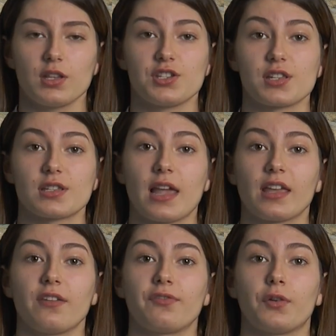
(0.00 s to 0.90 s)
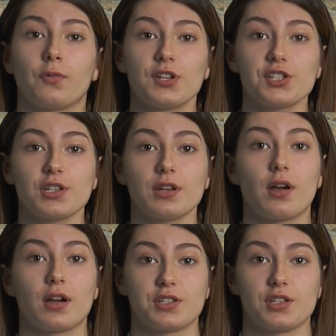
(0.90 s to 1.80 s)
just like if her wishing
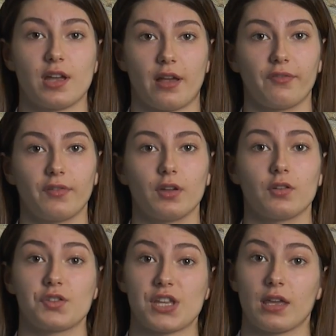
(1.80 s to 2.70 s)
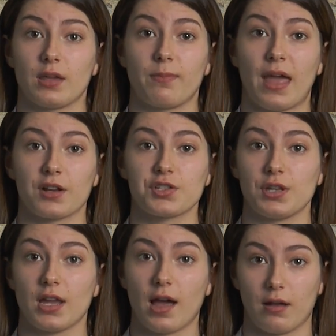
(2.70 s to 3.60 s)
hard enough could take her back to the
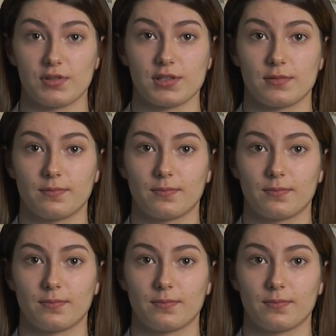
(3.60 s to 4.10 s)
house.